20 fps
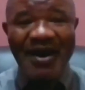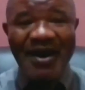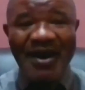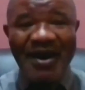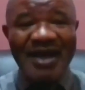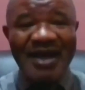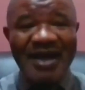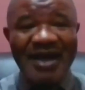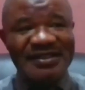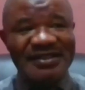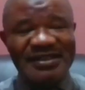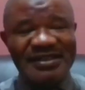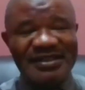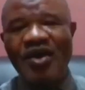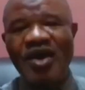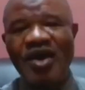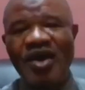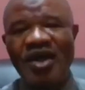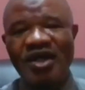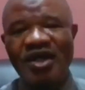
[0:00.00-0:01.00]
Nowadays
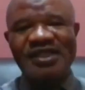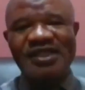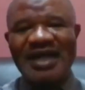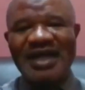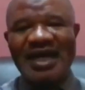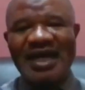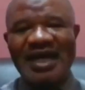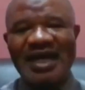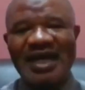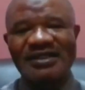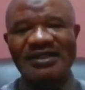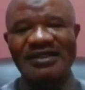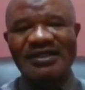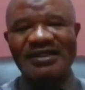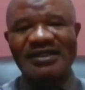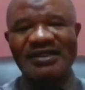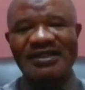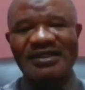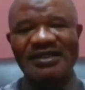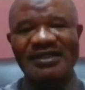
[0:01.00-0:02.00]
now, you see, that's
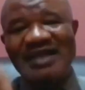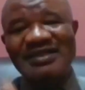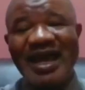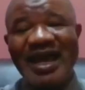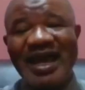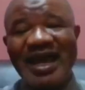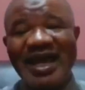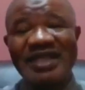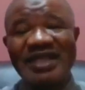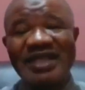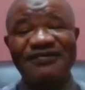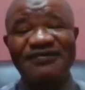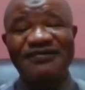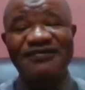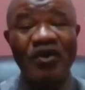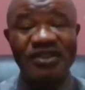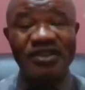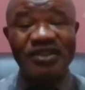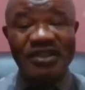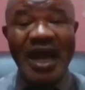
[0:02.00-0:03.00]
what we call Cancer
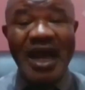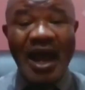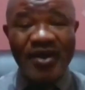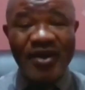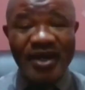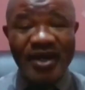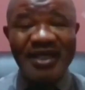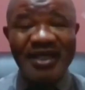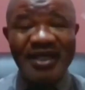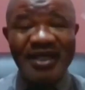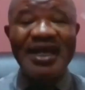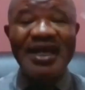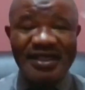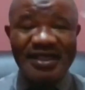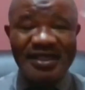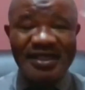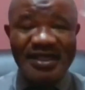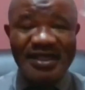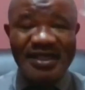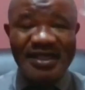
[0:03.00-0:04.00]
Aid Fund now
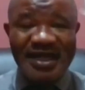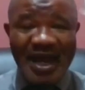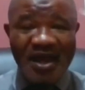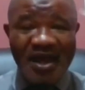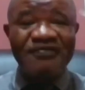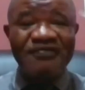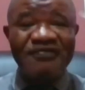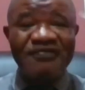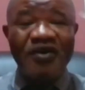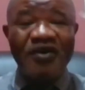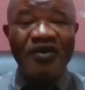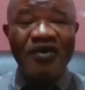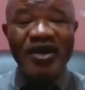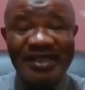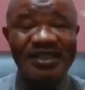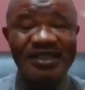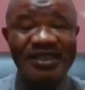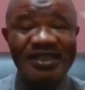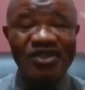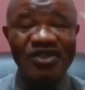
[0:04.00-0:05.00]
in Nigeria for
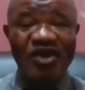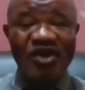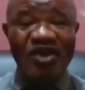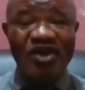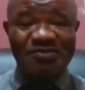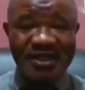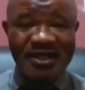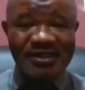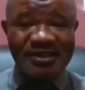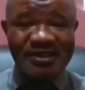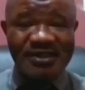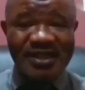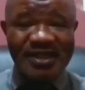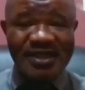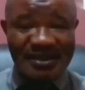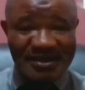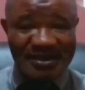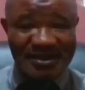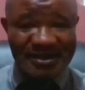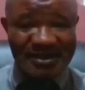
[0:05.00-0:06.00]
indigenous
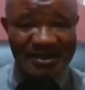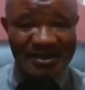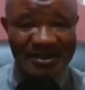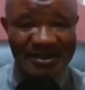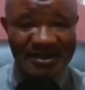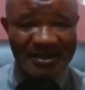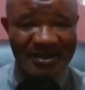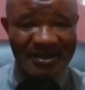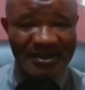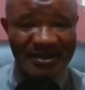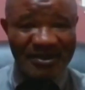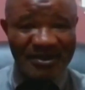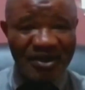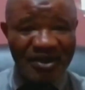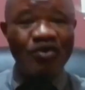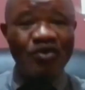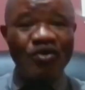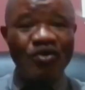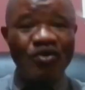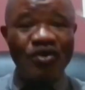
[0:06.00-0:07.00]
patients.
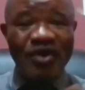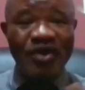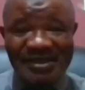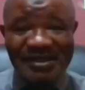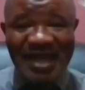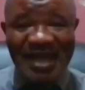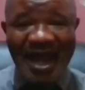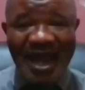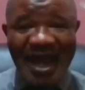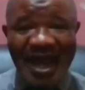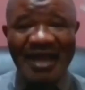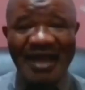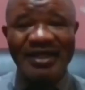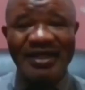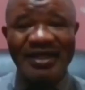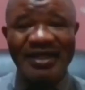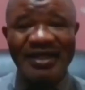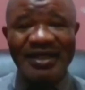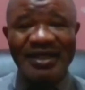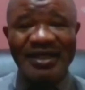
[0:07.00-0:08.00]
They will register,
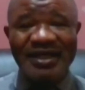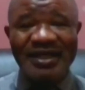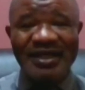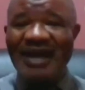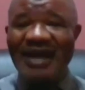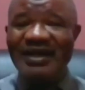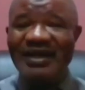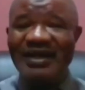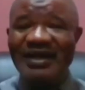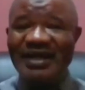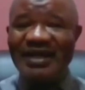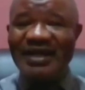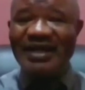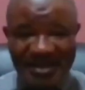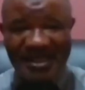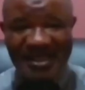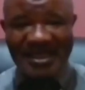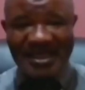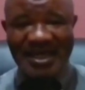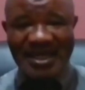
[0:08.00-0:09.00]
they will enroll them,
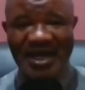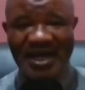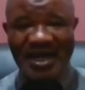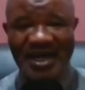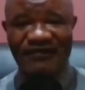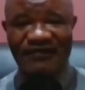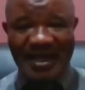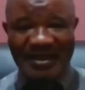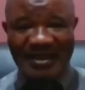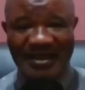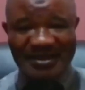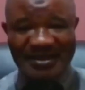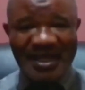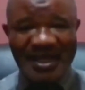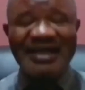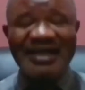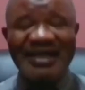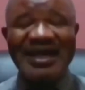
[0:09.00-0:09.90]
and they can take care of that.